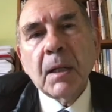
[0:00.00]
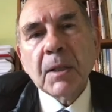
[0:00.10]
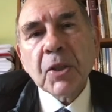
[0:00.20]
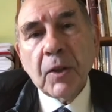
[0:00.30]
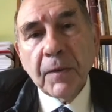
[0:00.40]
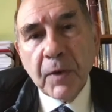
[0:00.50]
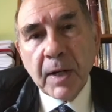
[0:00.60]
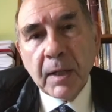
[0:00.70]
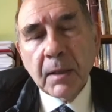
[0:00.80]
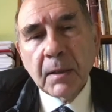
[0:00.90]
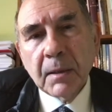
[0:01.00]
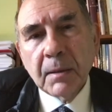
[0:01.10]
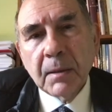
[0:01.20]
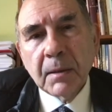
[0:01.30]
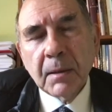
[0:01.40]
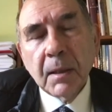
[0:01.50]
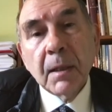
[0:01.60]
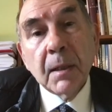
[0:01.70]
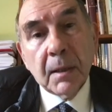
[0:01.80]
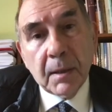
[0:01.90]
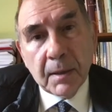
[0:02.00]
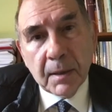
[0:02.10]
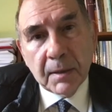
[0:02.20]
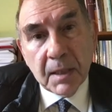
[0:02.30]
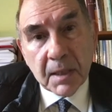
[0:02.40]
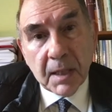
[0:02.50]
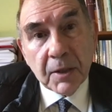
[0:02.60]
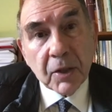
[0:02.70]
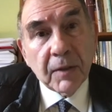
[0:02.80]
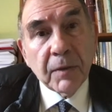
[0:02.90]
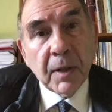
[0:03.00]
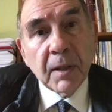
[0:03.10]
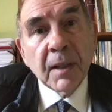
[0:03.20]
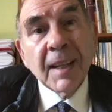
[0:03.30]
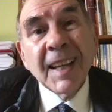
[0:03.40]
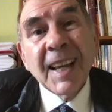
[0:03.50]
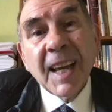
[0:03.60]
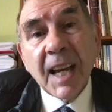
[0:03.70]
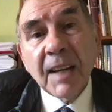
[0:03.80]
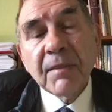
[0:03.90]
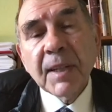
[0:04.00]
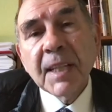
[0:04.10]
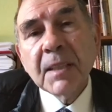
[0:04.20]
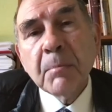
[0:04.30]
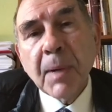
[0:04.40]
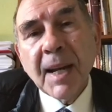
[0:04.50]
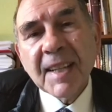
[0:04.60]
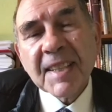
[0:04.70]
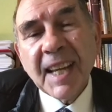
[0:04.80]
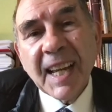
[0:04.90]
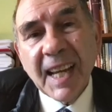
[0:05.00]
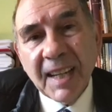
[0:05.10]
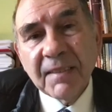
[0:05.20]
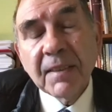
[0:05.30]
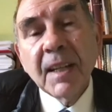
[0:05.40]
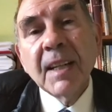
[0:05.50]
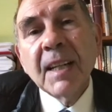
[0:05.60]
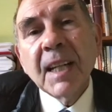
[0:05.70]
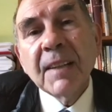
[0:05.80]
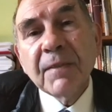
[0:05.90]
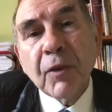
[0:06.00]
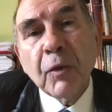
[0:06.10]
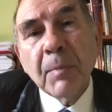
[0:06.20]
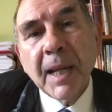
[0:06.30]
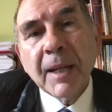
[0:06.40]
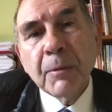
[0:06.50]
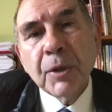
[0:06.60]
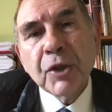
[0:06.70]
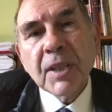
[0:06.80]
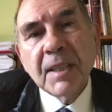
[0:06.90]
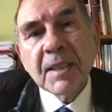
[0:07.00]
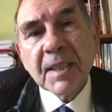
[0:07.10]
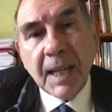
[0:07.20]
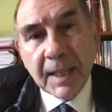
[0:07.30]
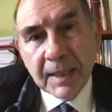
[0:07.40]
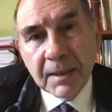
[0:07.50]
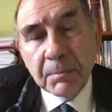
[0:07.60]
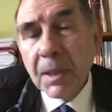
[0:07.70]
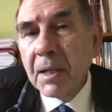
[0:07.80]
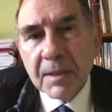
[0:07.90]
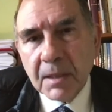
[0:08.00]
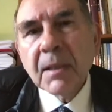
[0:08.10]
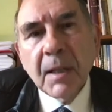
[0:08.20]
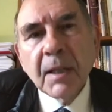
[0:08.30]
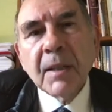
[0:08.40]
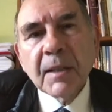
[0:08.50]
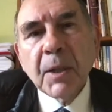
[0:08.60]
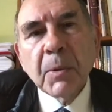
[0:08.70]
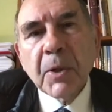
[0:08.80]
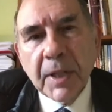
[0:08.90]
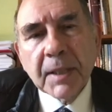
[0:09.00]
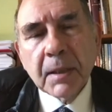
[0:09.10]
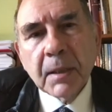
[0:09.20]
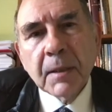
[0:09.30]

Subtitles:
software, design software, have a hidden bias. They have a form language inside because they were written